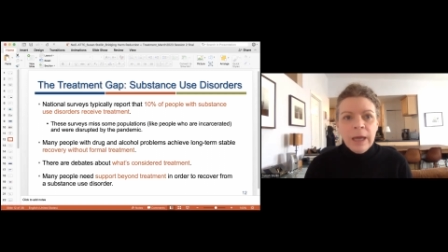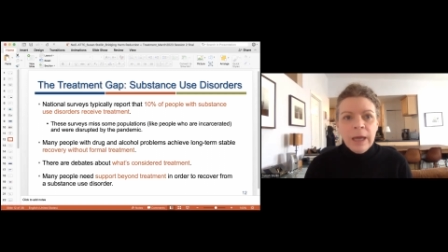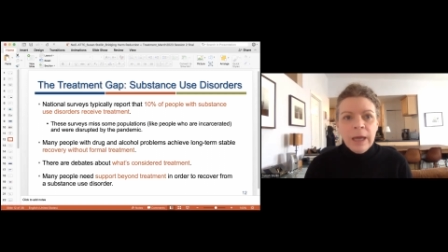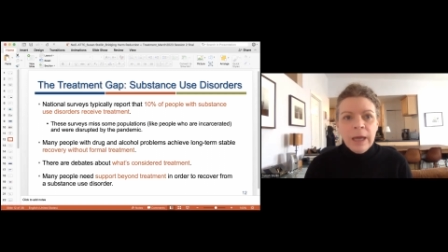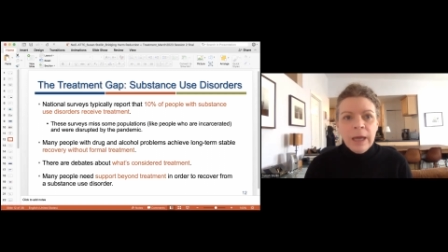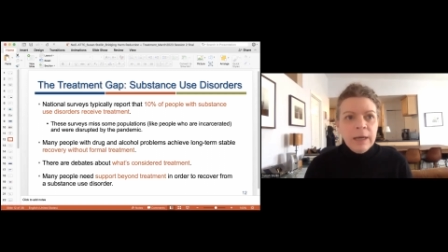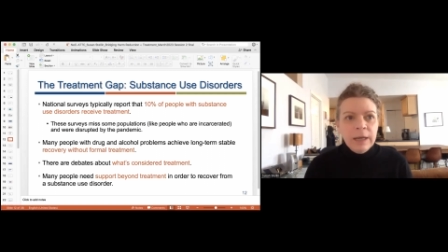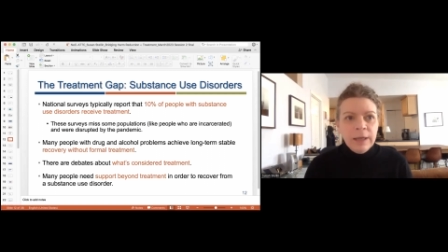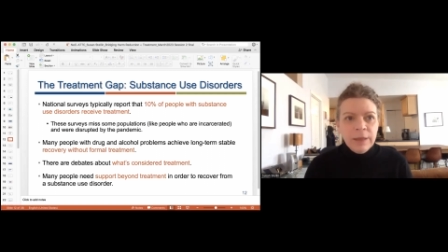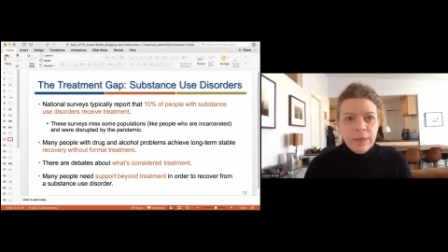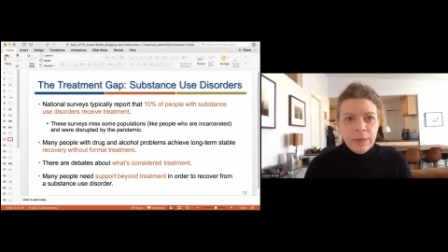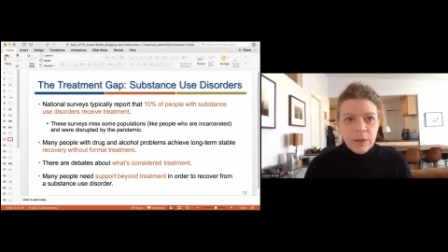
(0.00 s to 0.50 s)

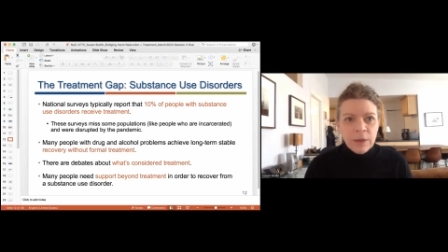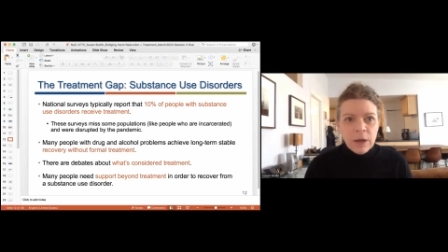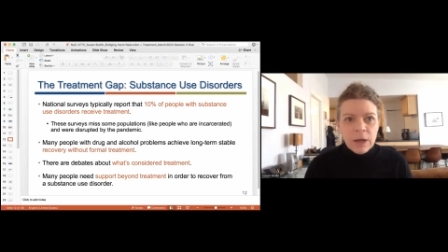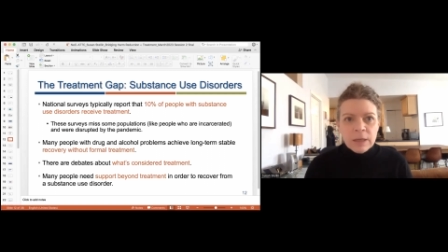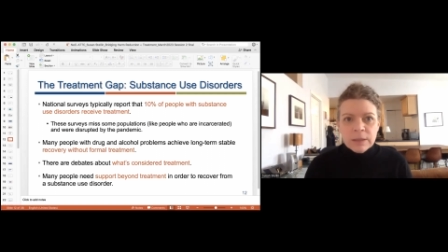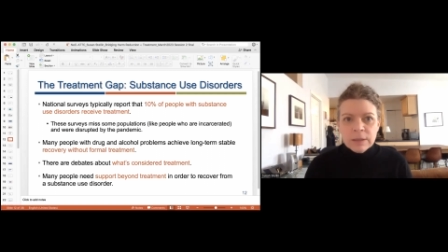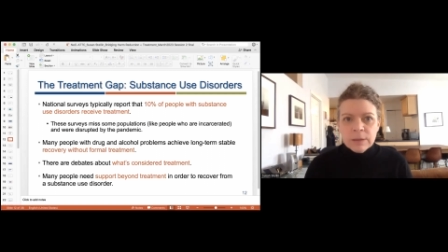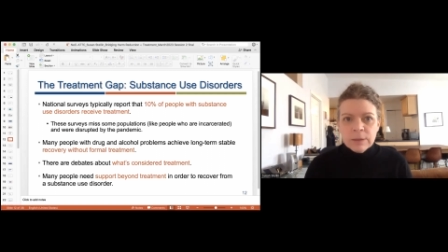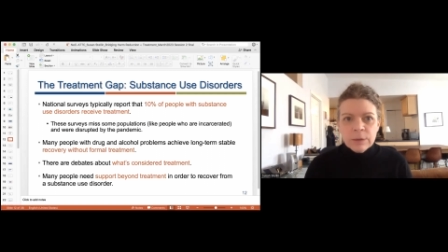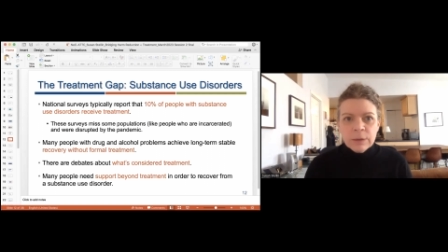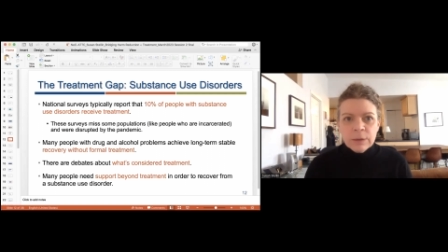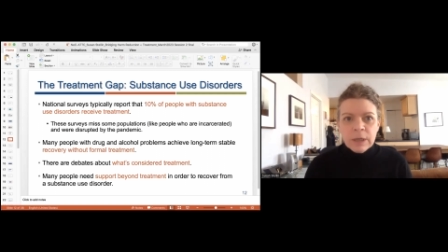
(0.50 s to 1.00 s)
Any
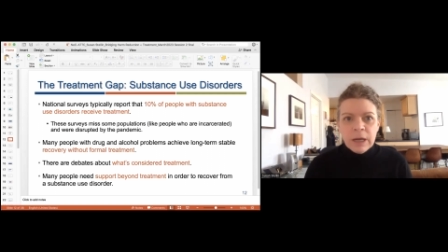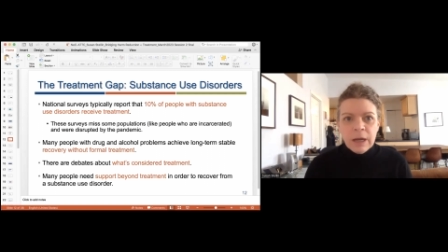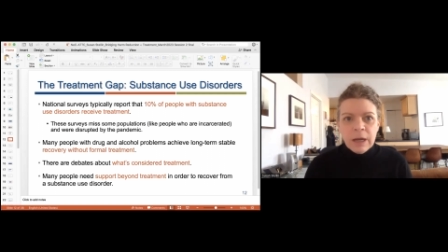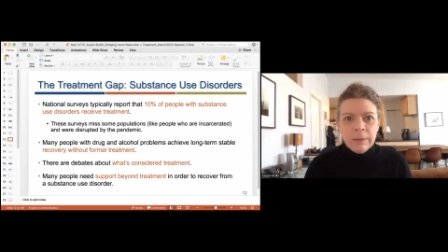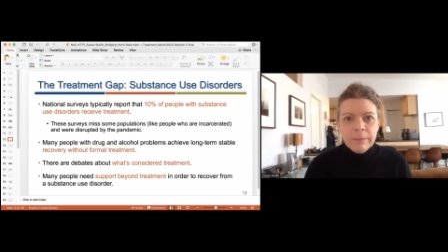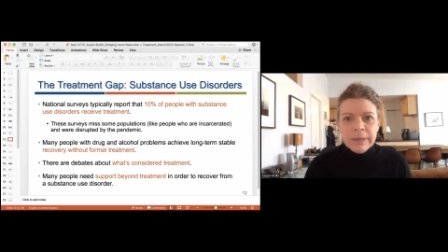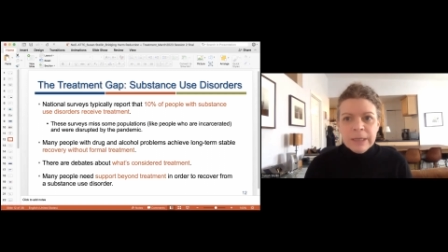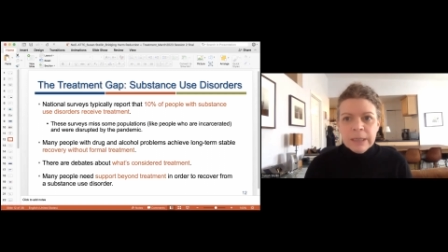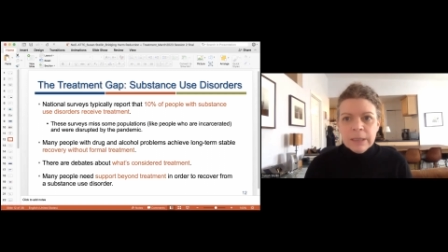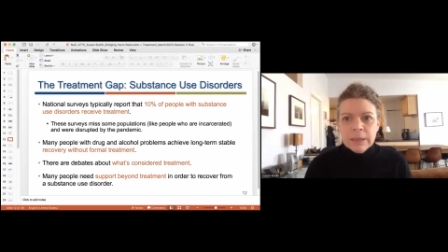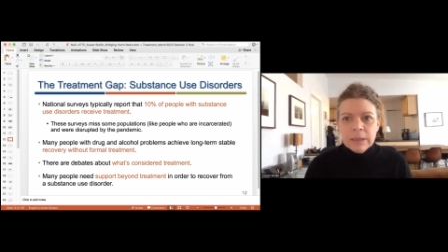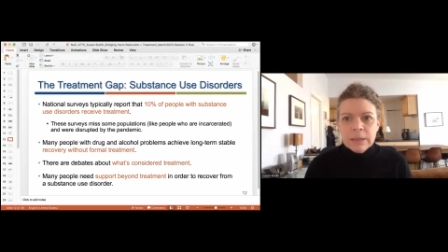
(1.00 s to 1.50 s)
thoughts or
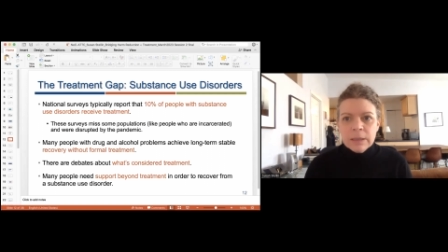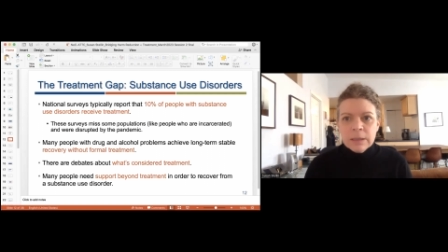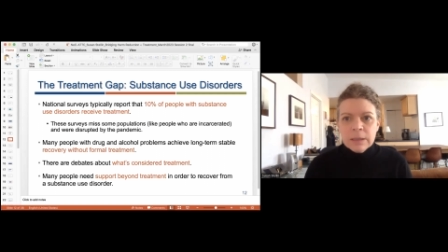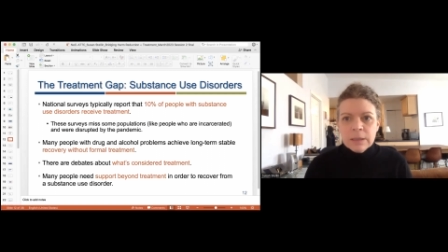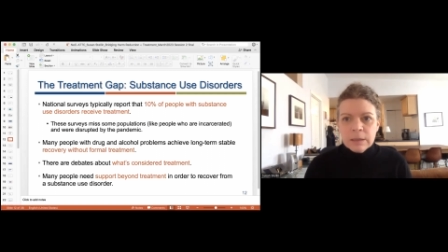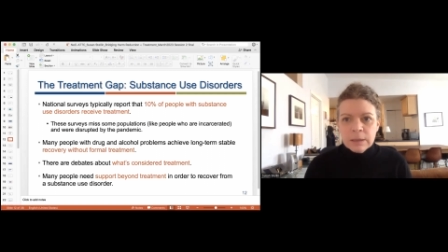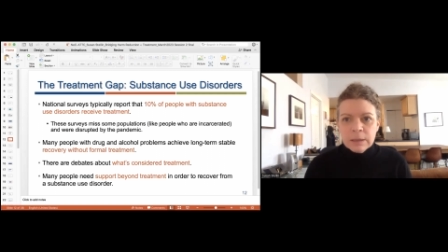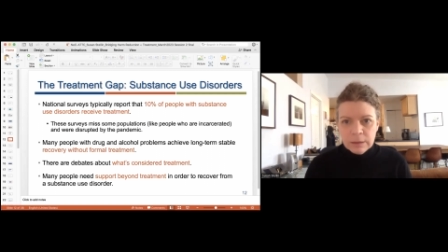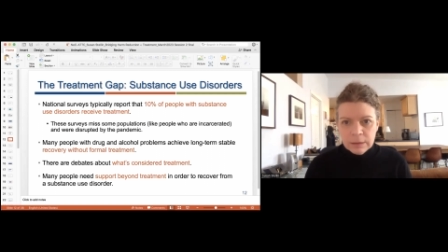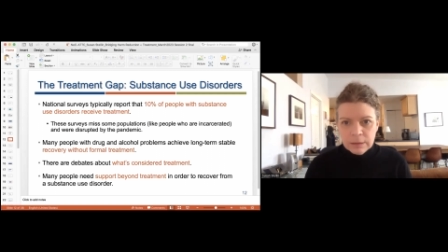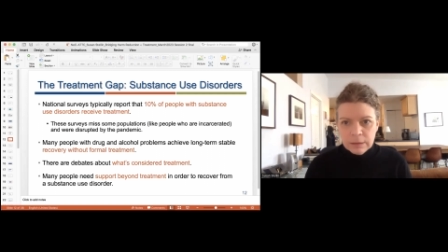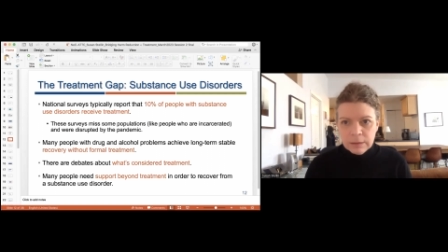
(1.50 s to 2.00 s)
comments?